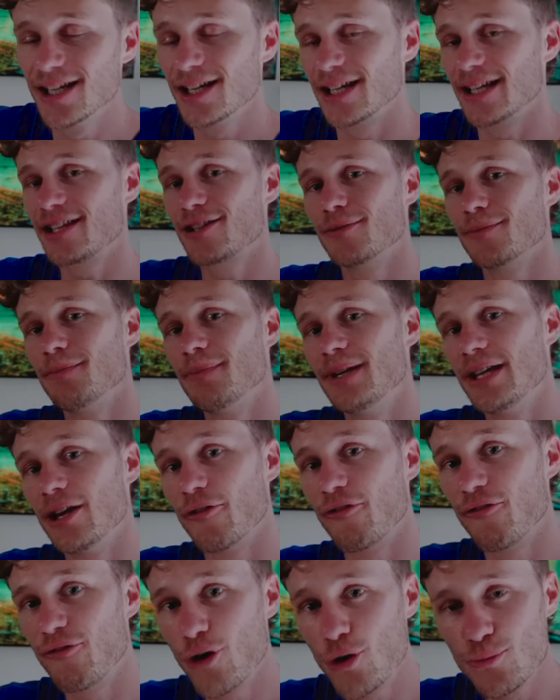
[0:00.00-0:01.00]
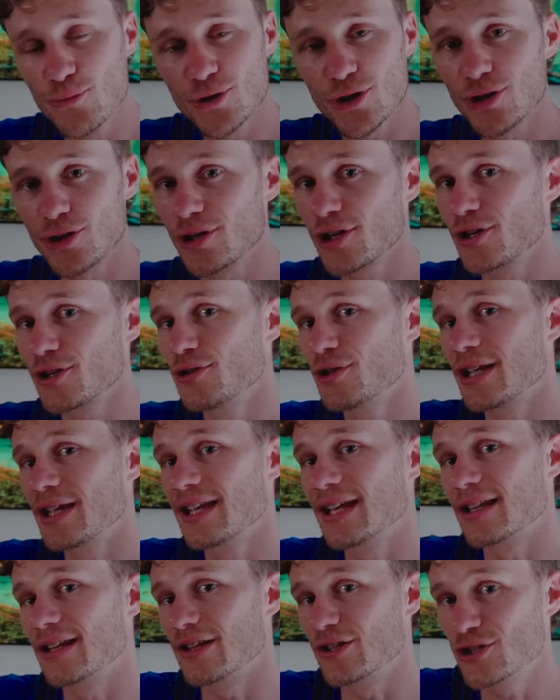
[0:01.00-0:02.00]
It can be a foam roller. You can
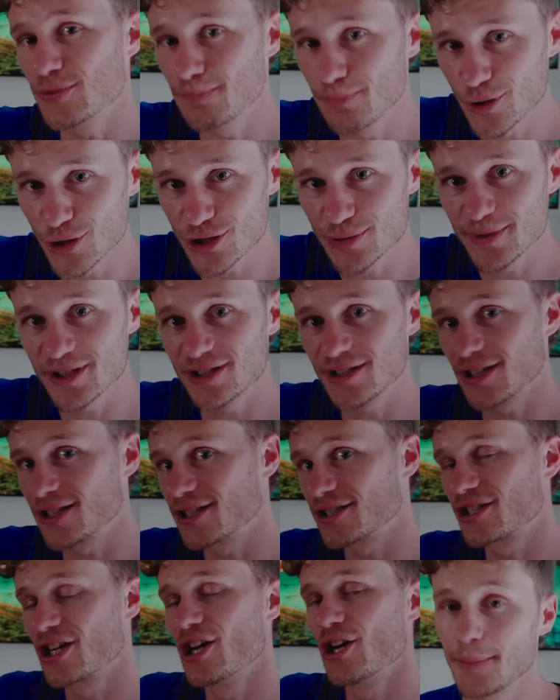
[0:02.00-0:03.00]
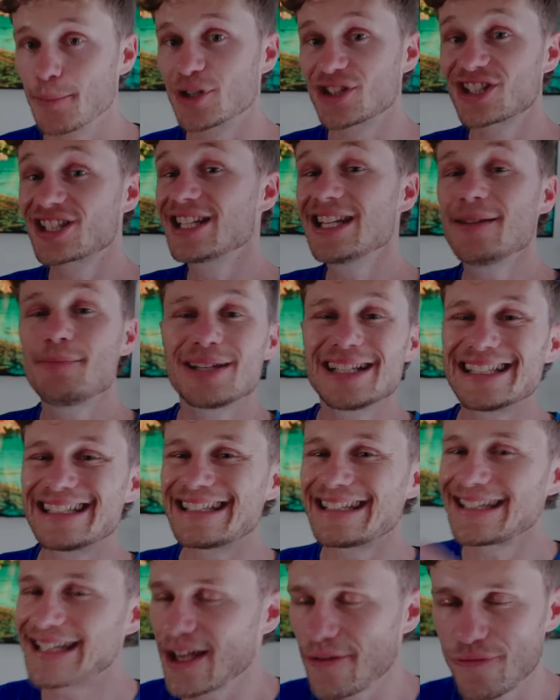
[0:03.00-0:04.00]
get sports massage, but sleep is
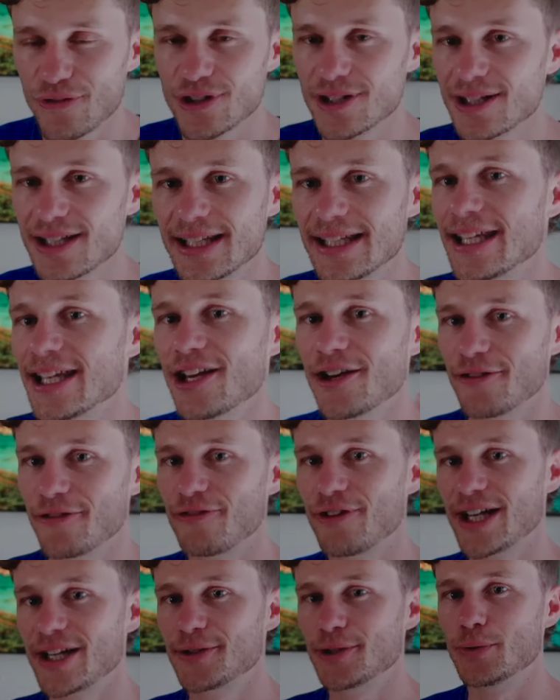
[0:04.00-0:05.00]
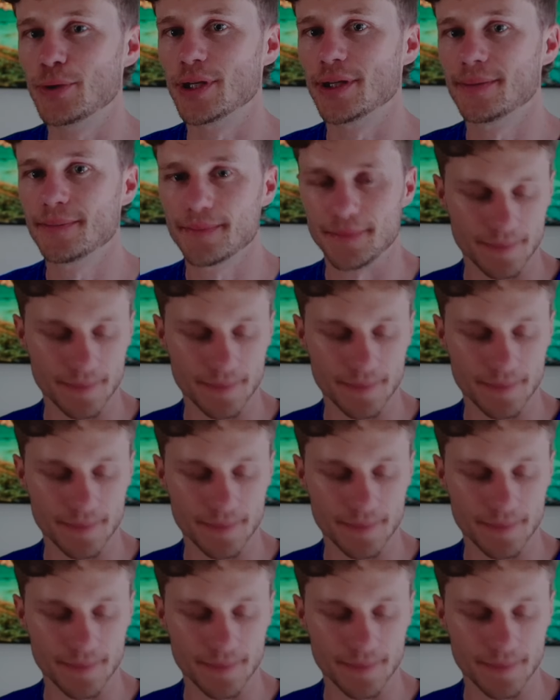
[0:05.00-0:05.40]
definitely a vital one.